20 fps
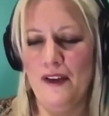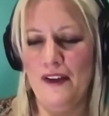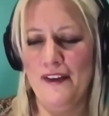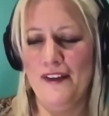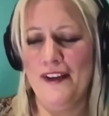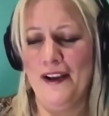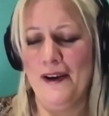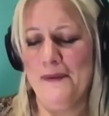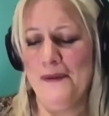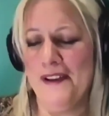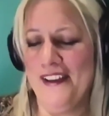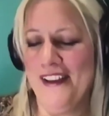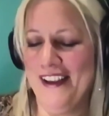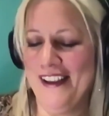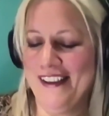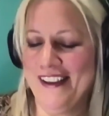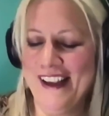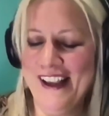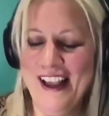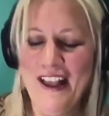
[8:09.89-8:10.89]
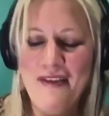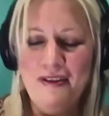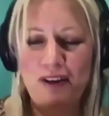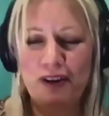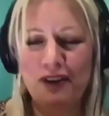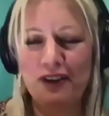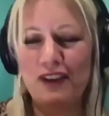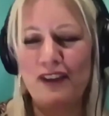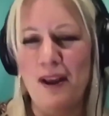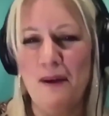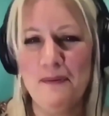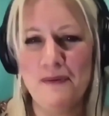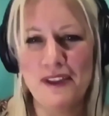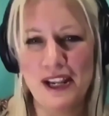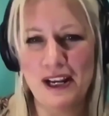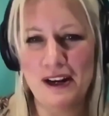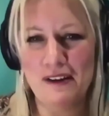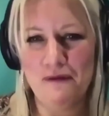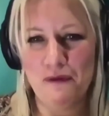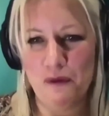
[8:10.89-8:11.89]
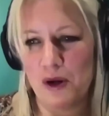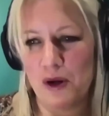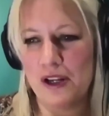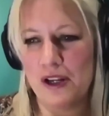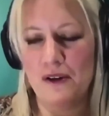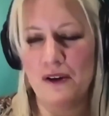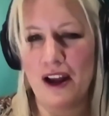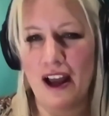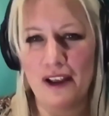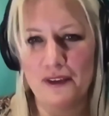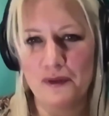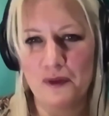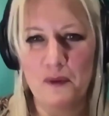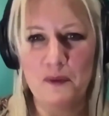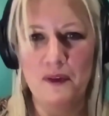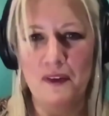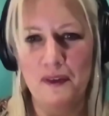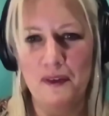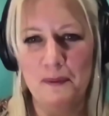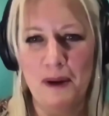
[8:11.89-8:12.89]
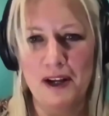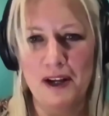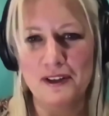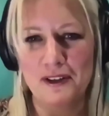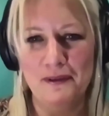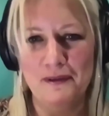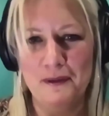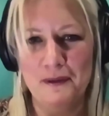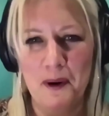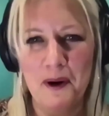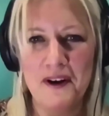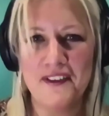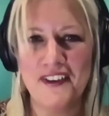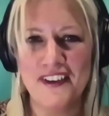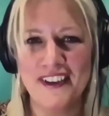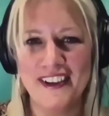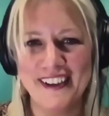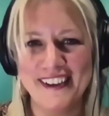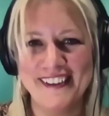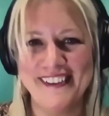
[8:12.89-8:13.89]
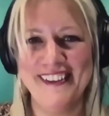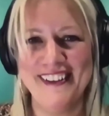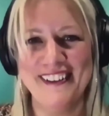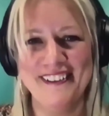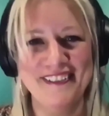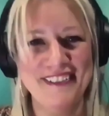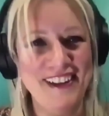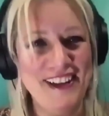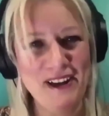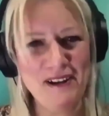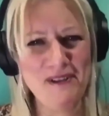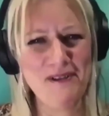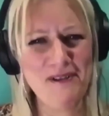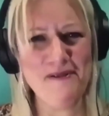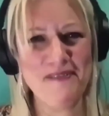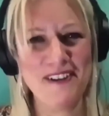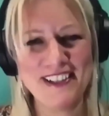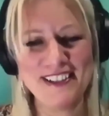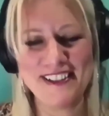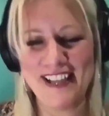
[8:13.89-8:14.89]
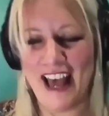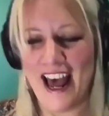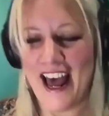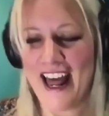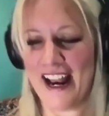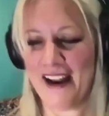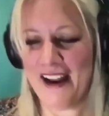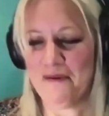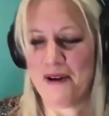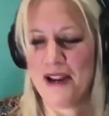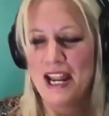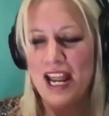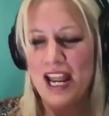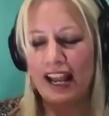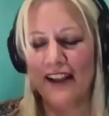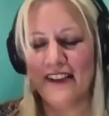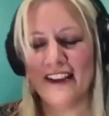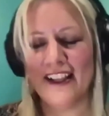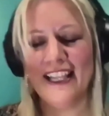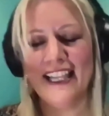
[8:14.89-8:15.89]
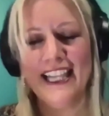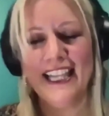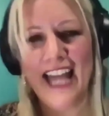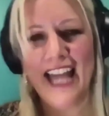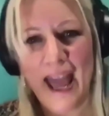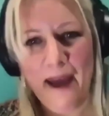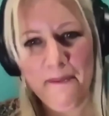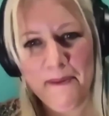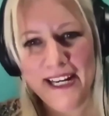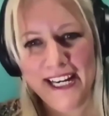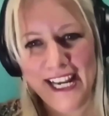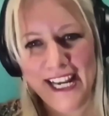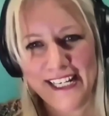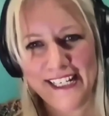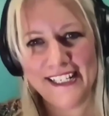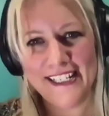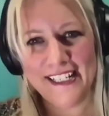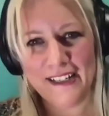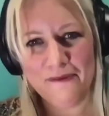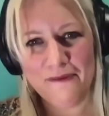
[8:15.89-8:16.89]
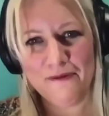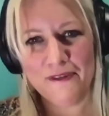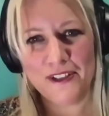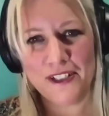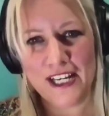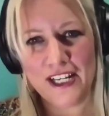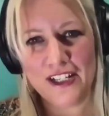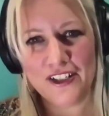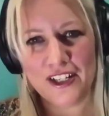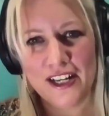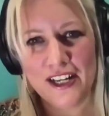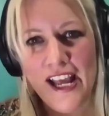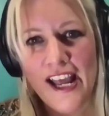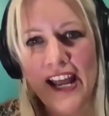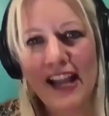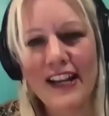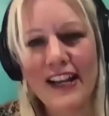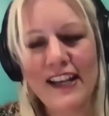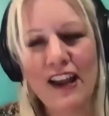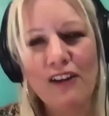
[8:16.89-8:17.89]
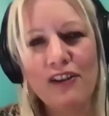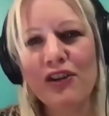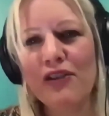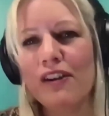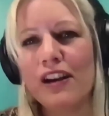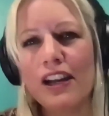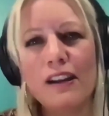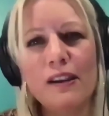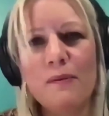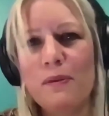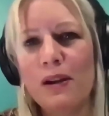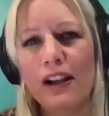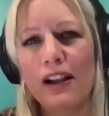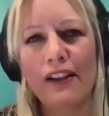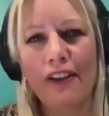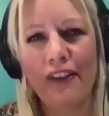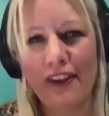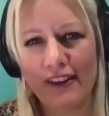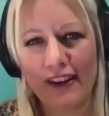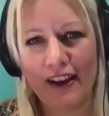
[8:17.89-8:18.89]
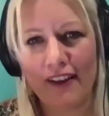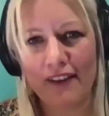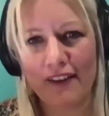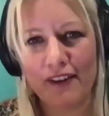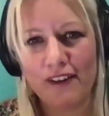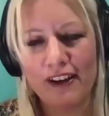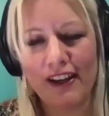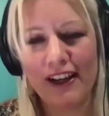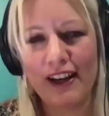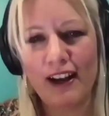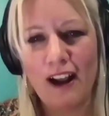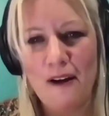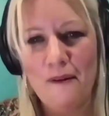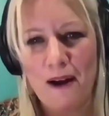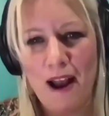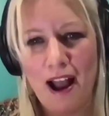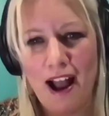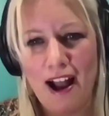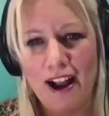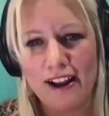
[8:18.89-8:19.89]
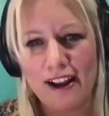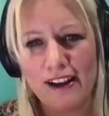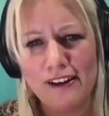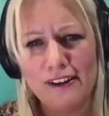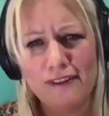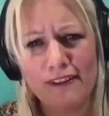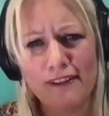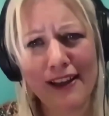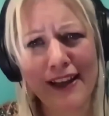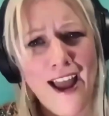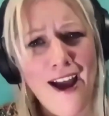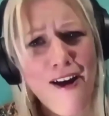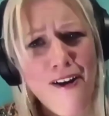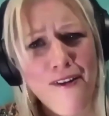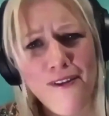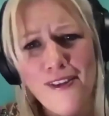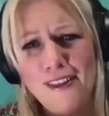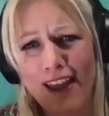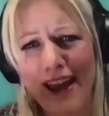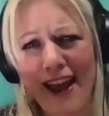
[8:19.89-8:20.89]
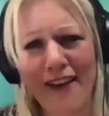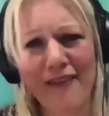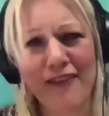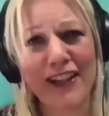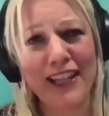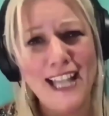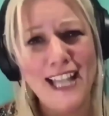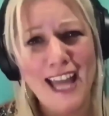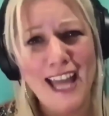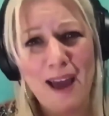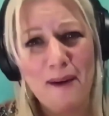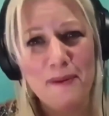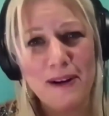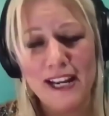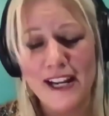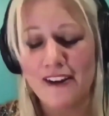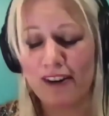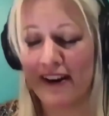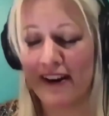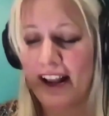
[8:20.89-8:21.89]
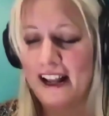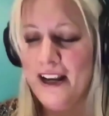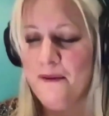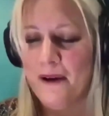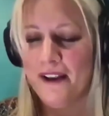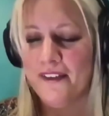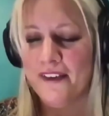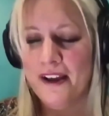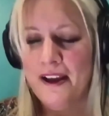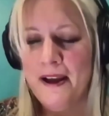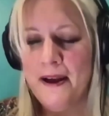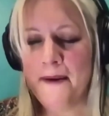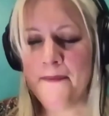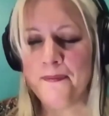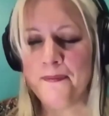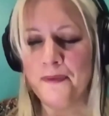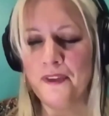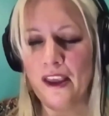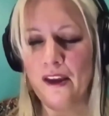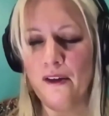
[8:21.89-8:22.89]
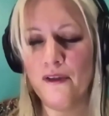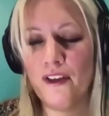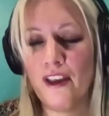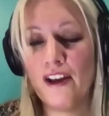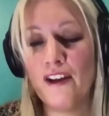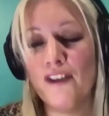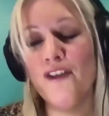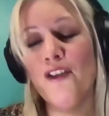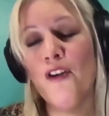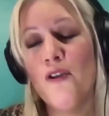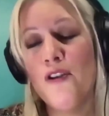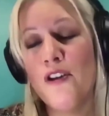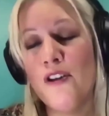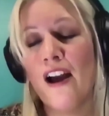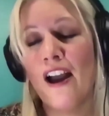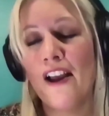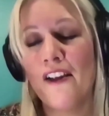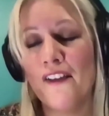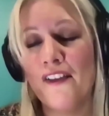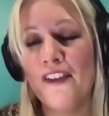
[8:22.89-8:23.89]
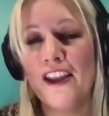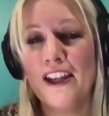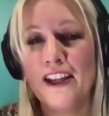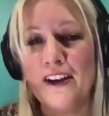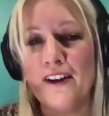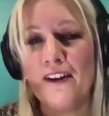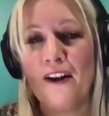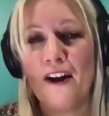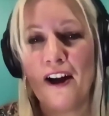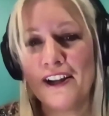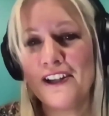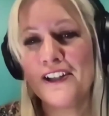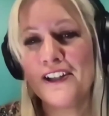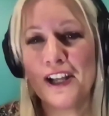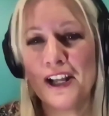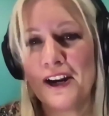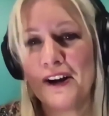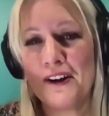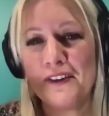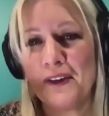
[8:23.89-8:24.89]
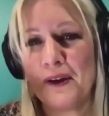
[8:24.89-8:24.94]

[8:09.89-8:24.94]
someone says, there's something for you guys from the special forces. And I'm like, ooh, what's that? And it's a laminated invitation. Now, you're in the middle of the desert in Iraq, and you're like, how do they have a laminator? Anyways, it was like, so you guys think you're hot shit